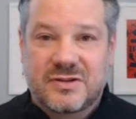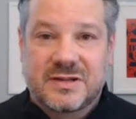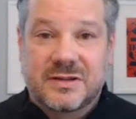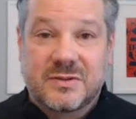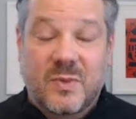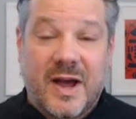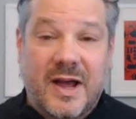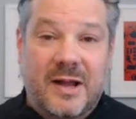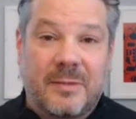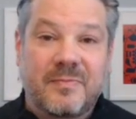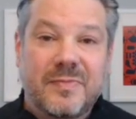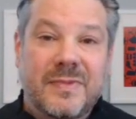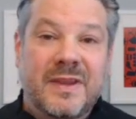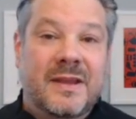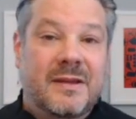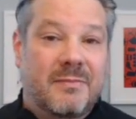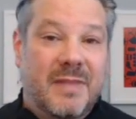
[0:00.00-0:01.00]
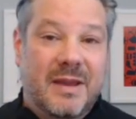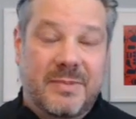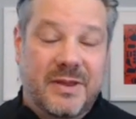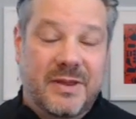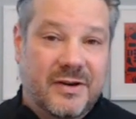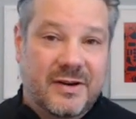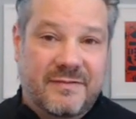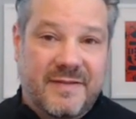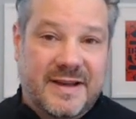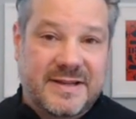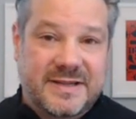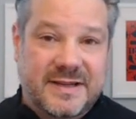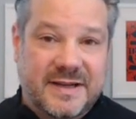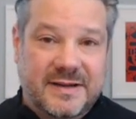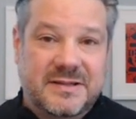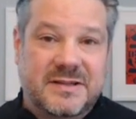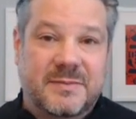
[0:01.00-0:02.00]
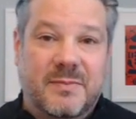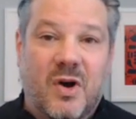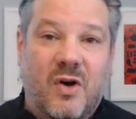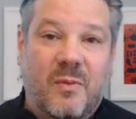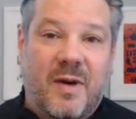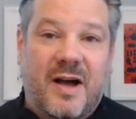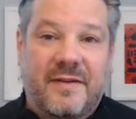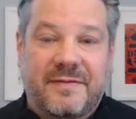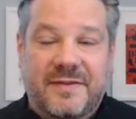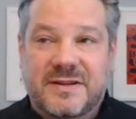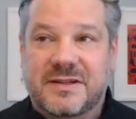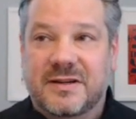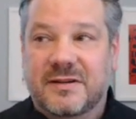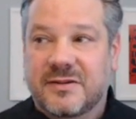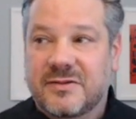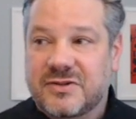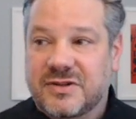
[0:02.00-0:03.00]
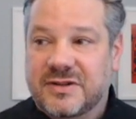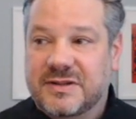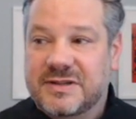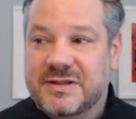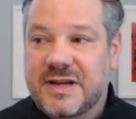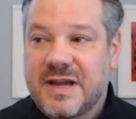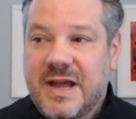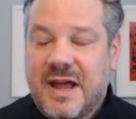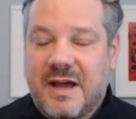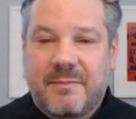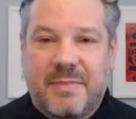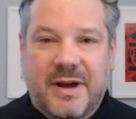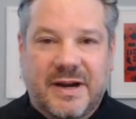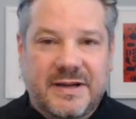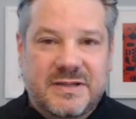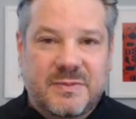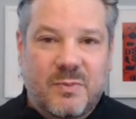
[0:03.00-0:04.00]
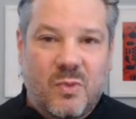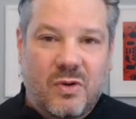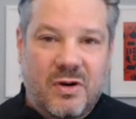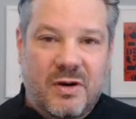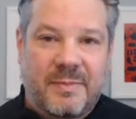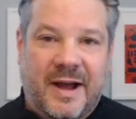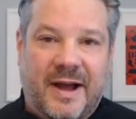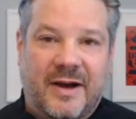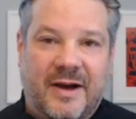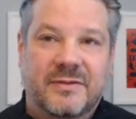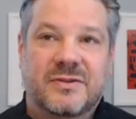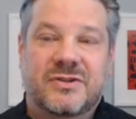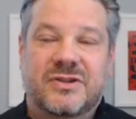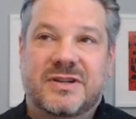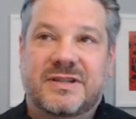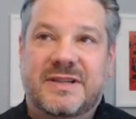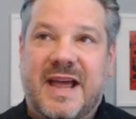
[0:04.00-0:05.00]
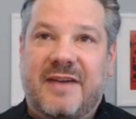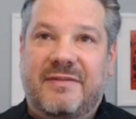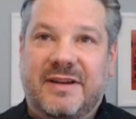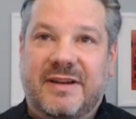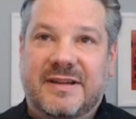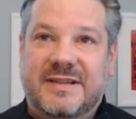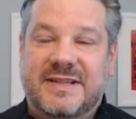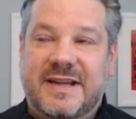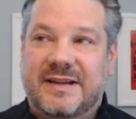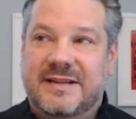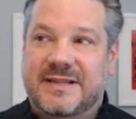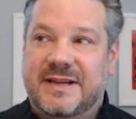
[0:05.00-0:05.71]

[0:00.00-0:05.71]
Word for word: as well. Maybe they're investing in some home office solutions. But it's more about just having a sense